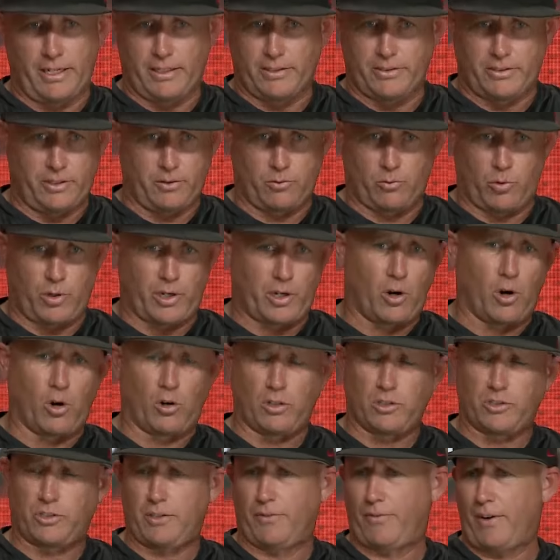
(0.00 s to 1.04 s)
isn't,
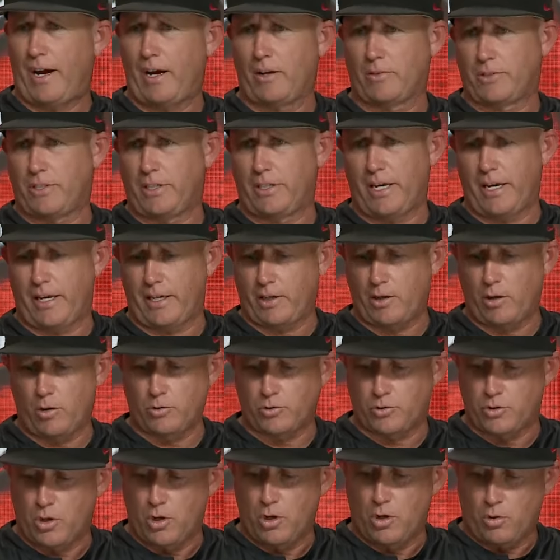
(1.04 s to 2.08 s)
regardless of how today
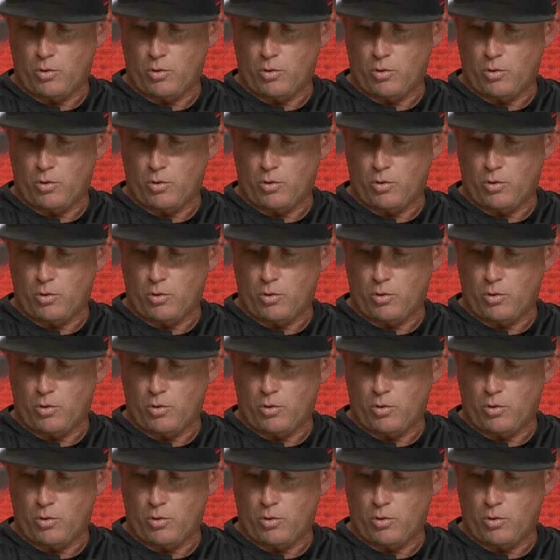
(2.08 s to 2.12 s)
goes,